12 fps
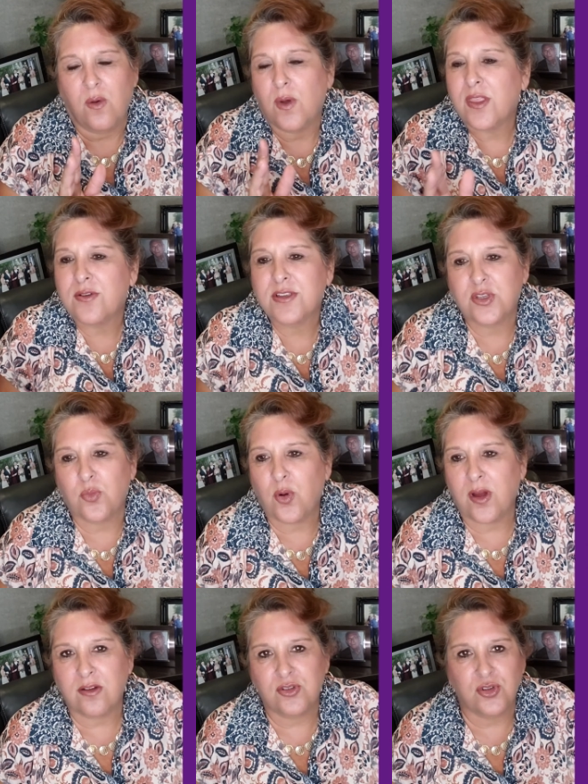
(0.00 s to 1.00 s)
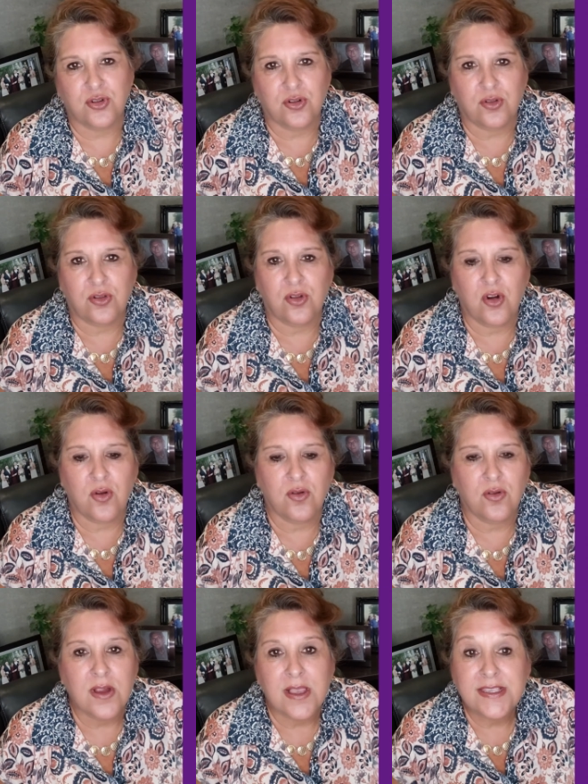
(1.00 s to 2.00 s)
whether it's a prayer journal
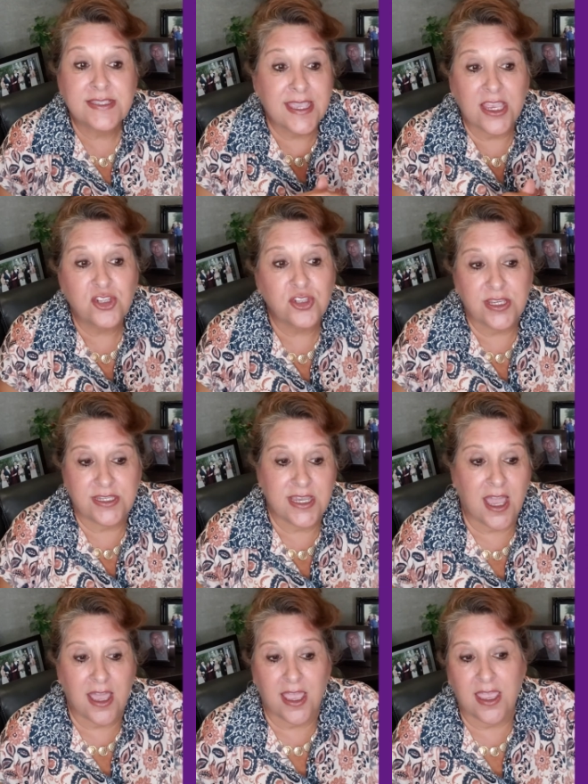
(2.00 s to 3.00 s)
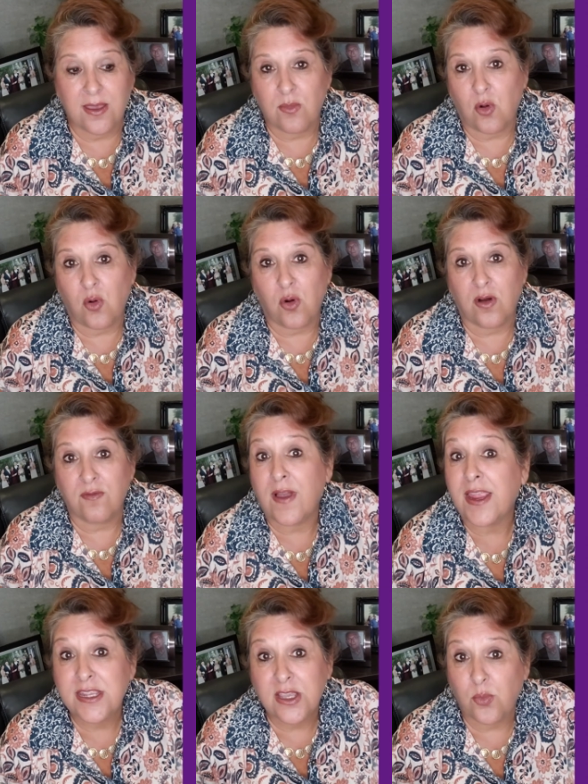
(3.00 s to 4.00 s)
or scheduling time or
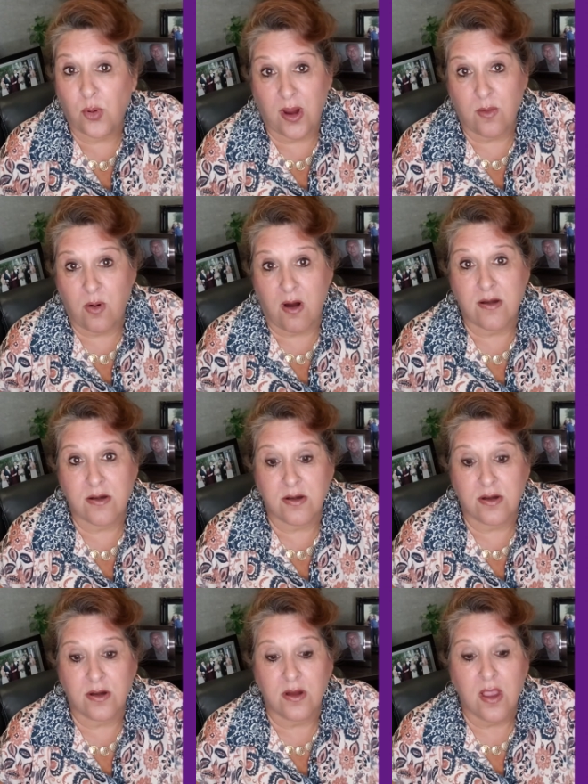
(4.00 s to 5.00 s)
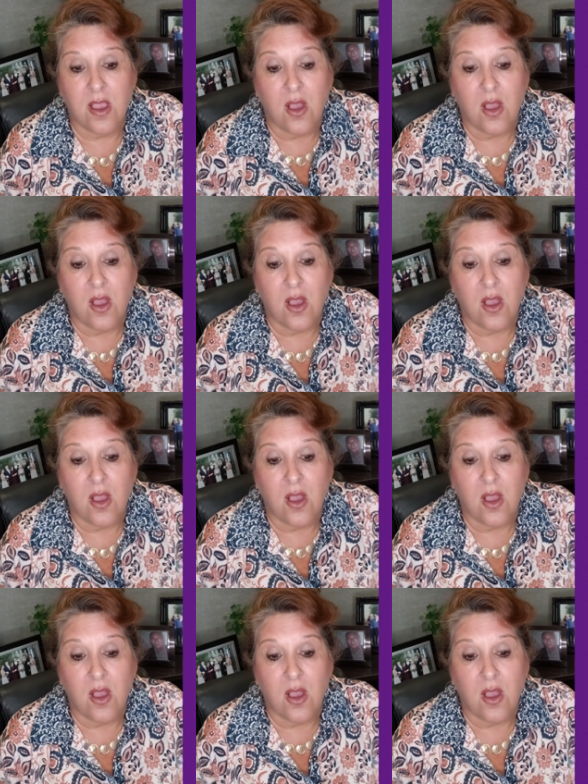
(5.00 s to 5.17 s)
finding a prayer partner.